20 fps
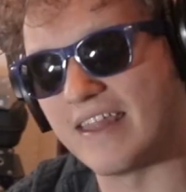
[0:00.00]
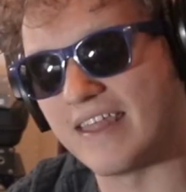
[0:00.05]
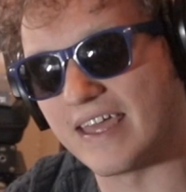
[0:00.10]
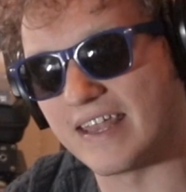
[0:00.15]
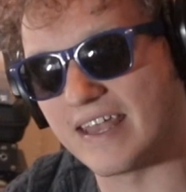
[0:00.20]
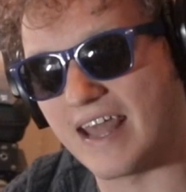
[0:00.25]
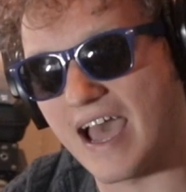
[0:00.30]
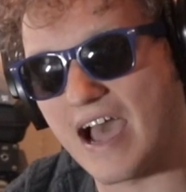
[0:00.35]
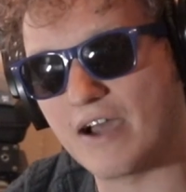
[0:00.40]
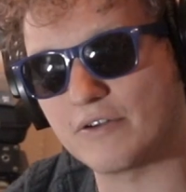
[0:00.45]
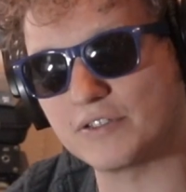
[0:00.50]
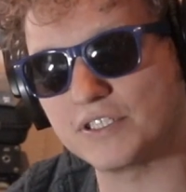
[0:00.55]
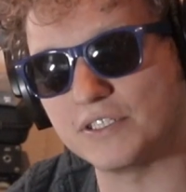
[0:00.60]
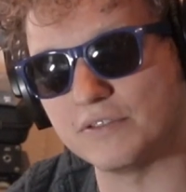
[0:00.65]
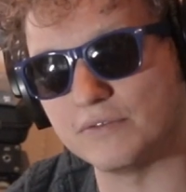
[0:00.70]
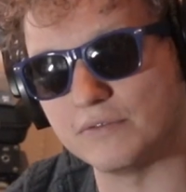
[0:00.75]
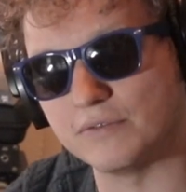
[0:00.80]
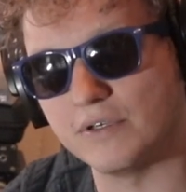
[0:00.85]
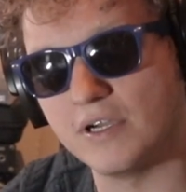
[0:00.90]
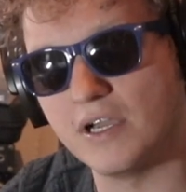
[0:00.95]
then how
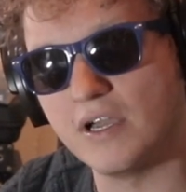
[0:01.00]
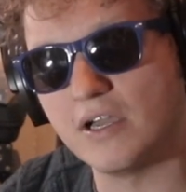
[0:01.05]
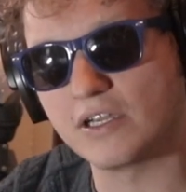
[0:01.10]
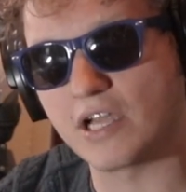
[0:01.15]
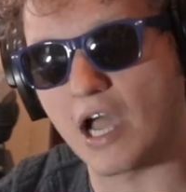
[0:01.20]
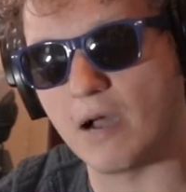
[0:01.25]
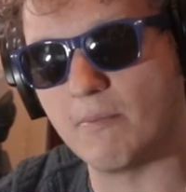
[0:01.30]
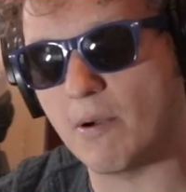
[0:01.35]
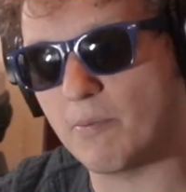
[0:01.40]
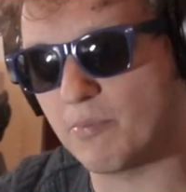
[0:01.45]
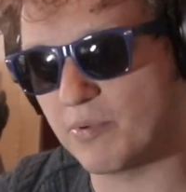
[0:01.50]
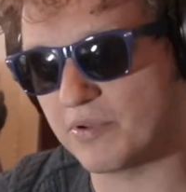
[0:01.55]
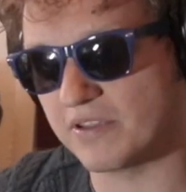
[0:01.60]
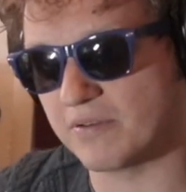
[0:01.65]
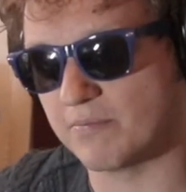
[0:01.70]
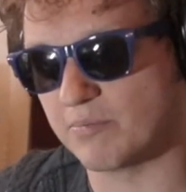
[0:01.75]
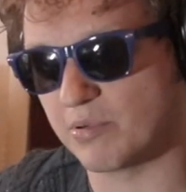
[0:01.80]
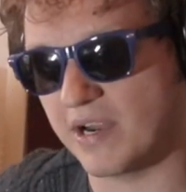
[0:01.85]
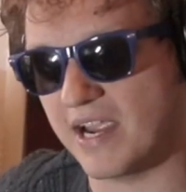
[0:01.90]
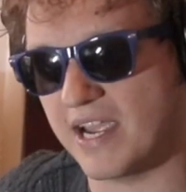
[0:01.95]
to come up with
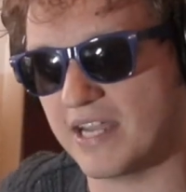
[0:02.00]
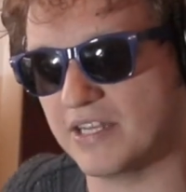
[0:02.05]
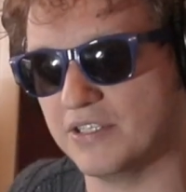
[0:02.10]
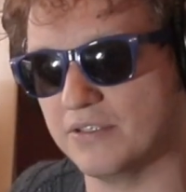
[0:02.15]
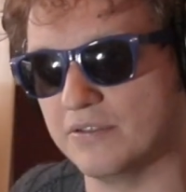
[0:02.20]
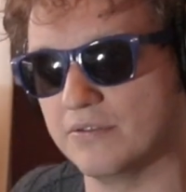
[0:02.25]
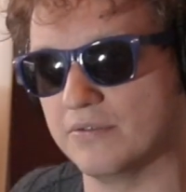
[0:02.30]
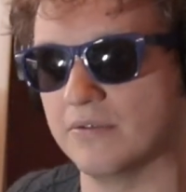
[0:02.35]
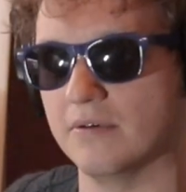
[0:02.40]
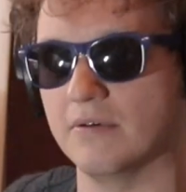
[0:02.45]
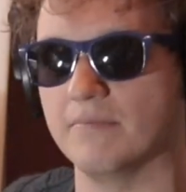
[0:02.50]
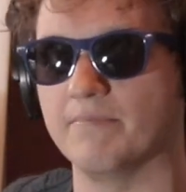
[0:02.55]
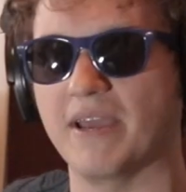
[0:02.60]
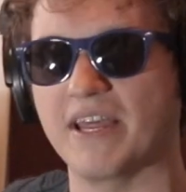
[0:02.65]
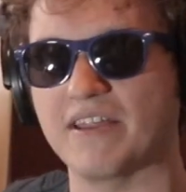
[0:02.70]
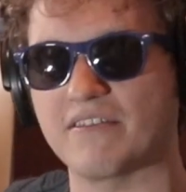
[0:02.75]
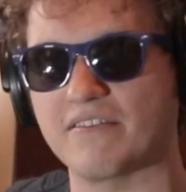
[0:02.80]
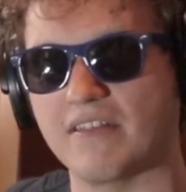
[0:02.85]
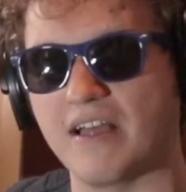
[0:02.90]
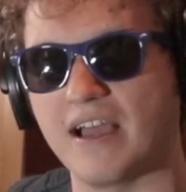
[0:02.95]
a brand new
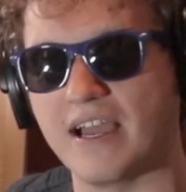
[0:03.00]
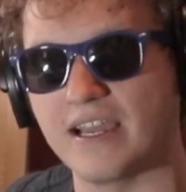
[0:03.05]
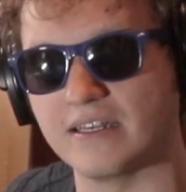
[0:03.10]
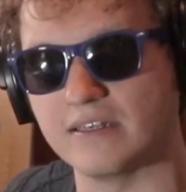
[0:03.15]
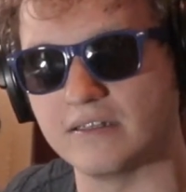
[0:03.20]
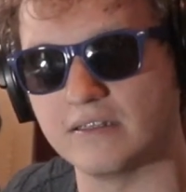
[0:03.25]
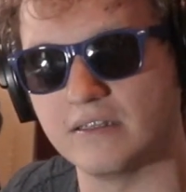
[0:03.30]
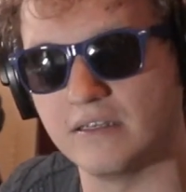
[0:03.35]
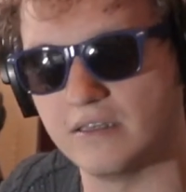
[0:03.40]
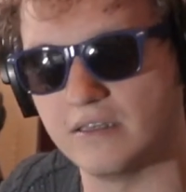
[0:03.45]
bass line